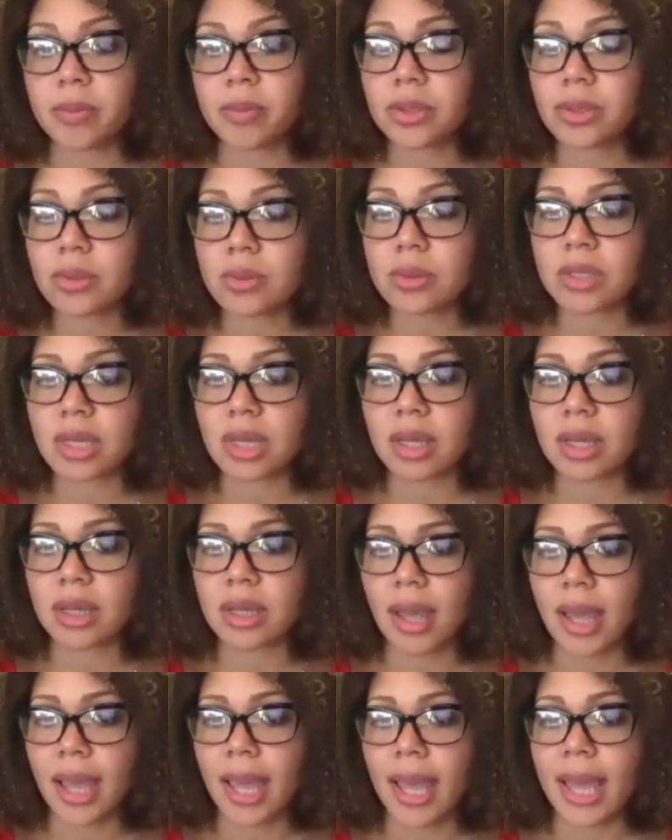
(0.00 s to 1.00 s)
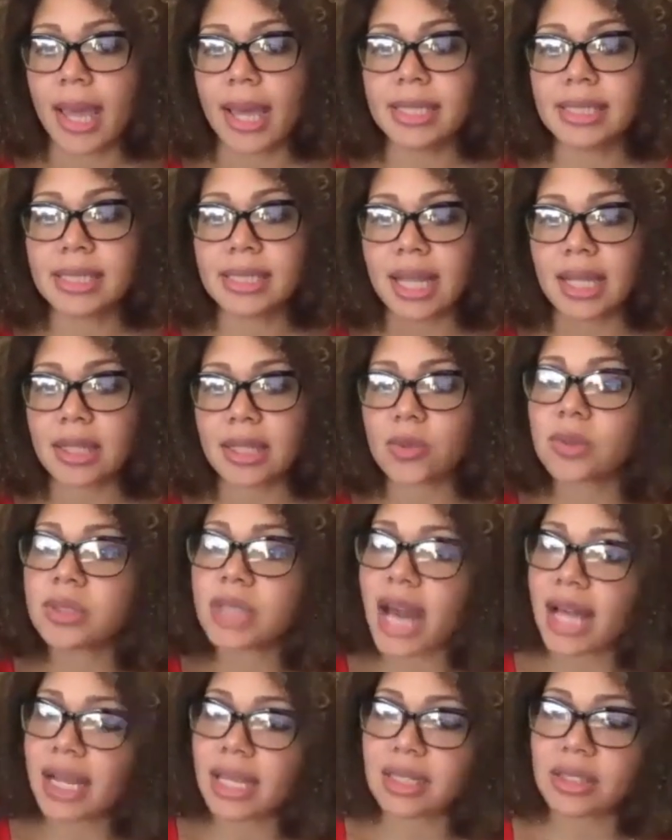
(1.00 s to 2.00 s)
producing intellectual
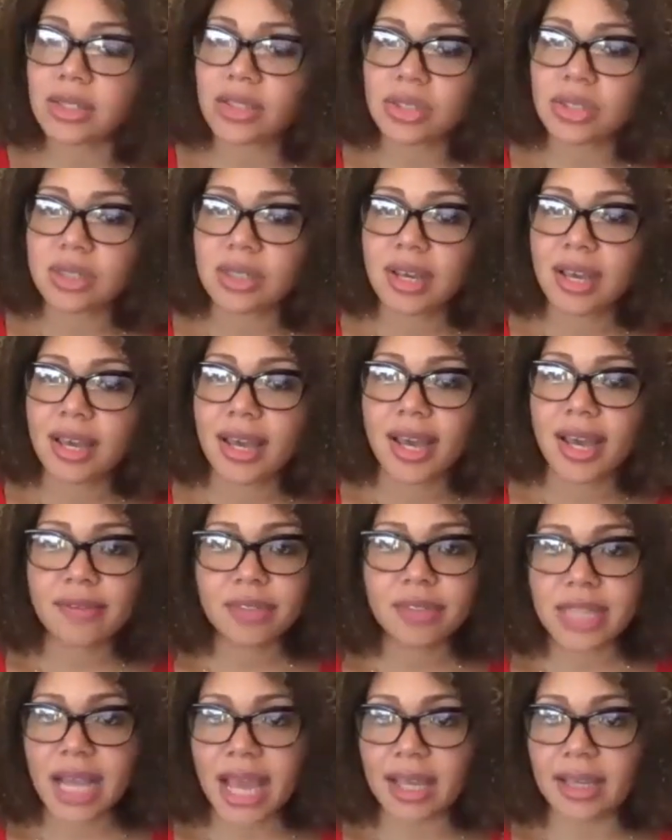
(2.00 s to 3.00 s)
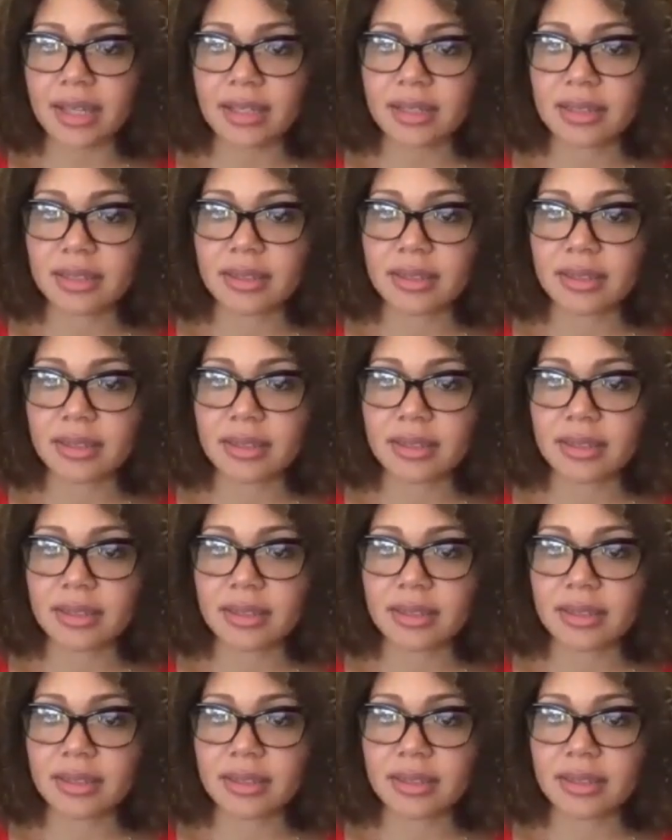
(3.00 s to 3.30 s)
knowledge every day,